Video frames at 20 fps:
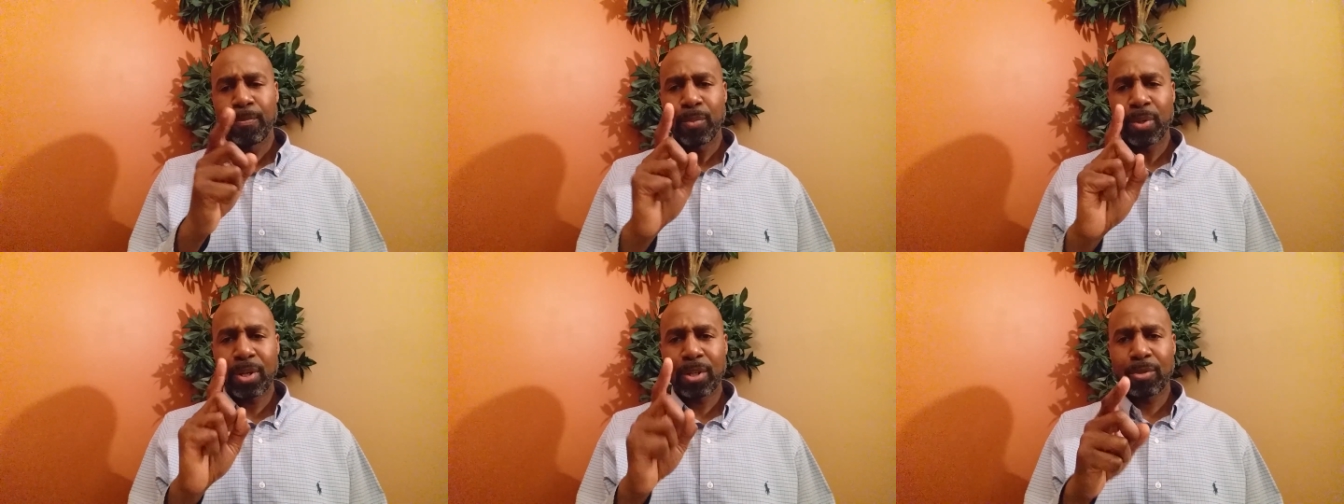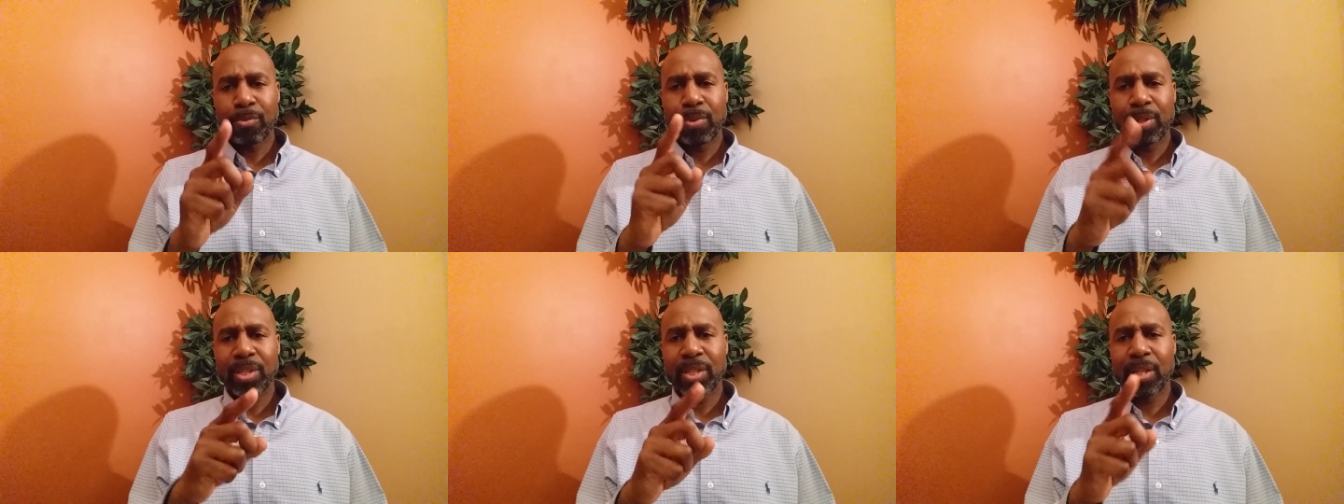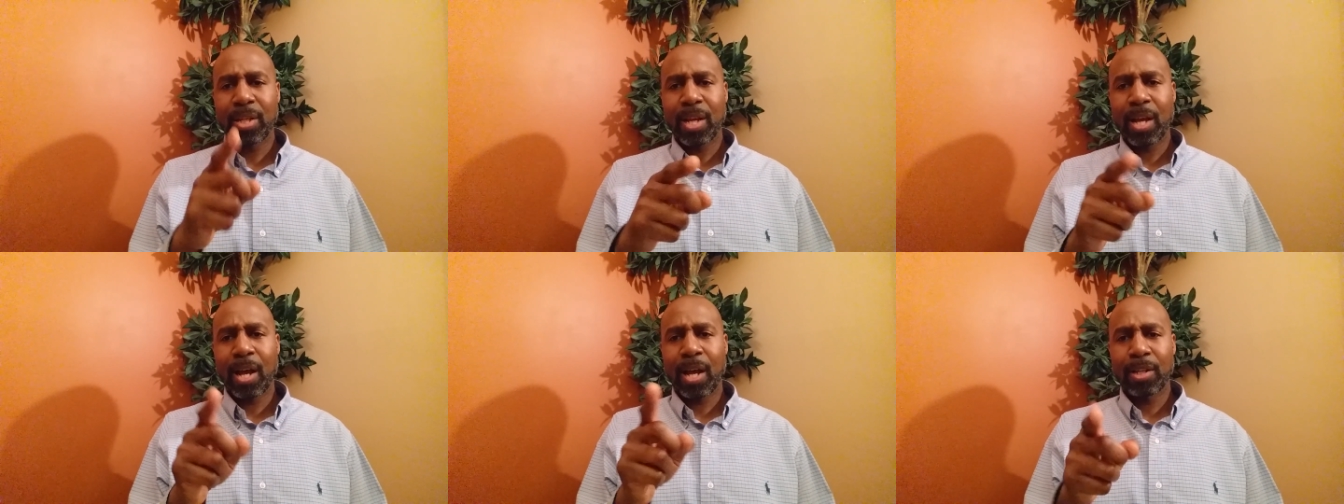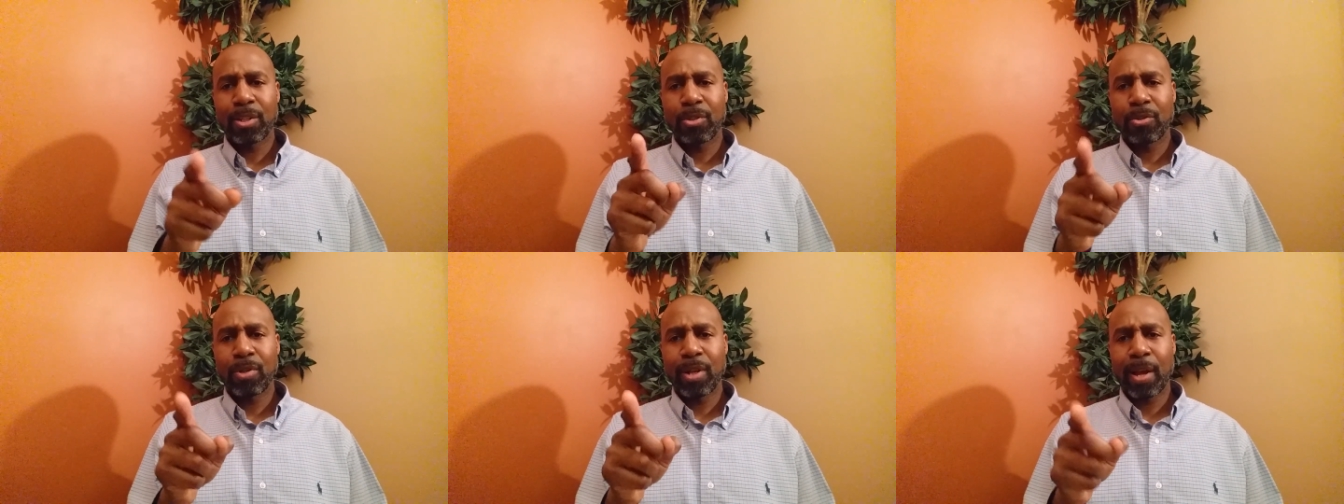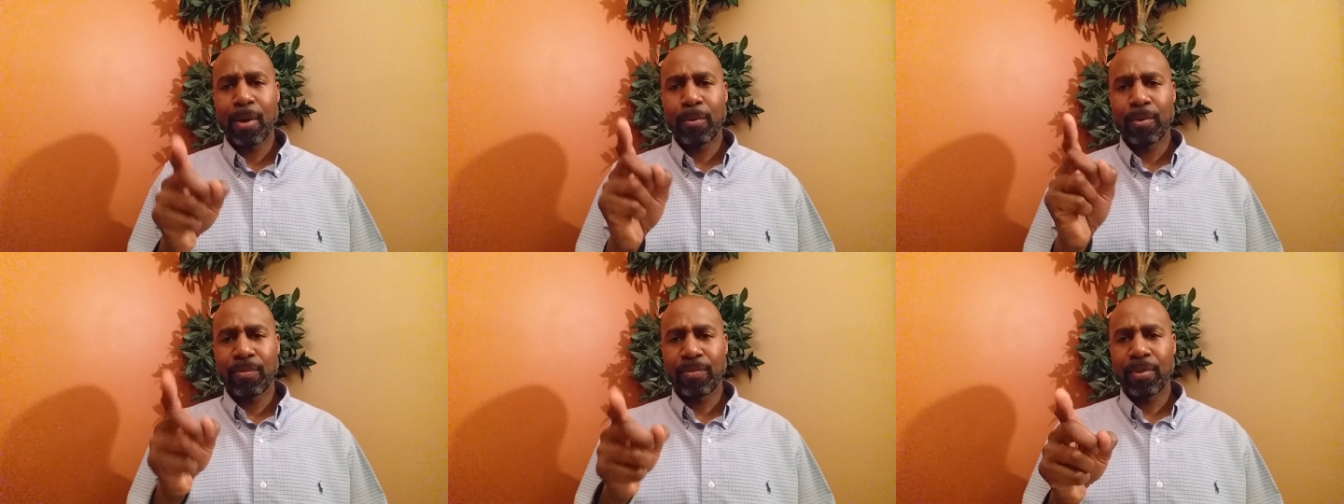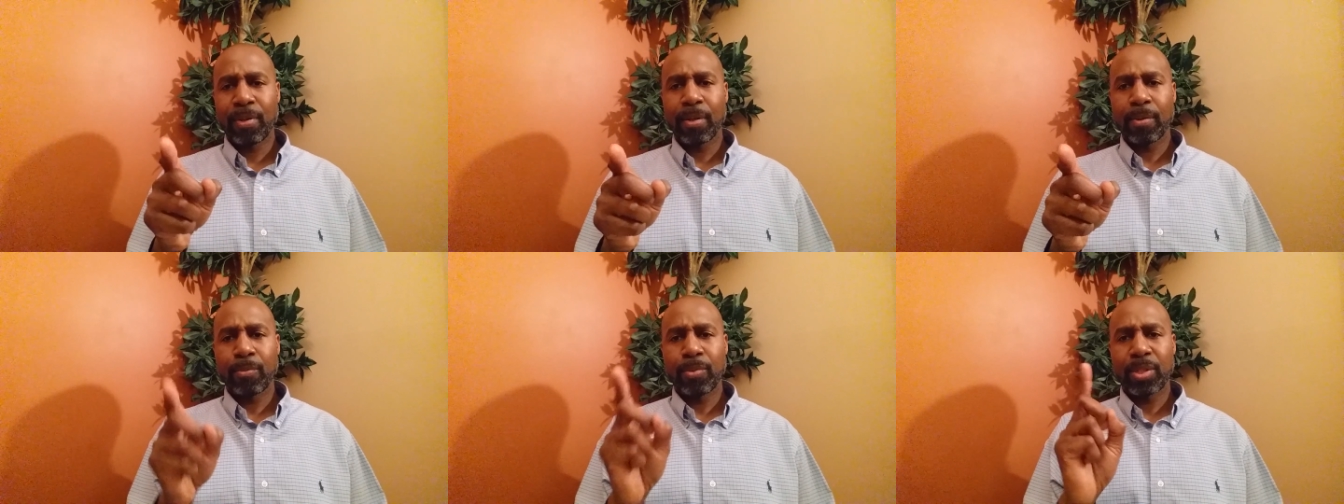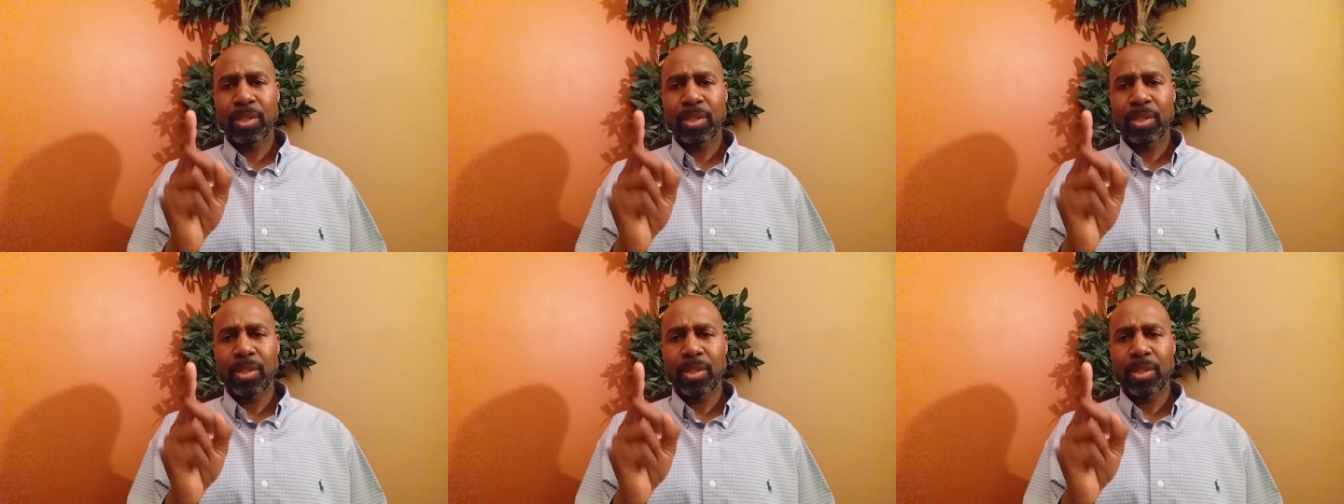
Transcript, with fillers: because we see God do that with Philip,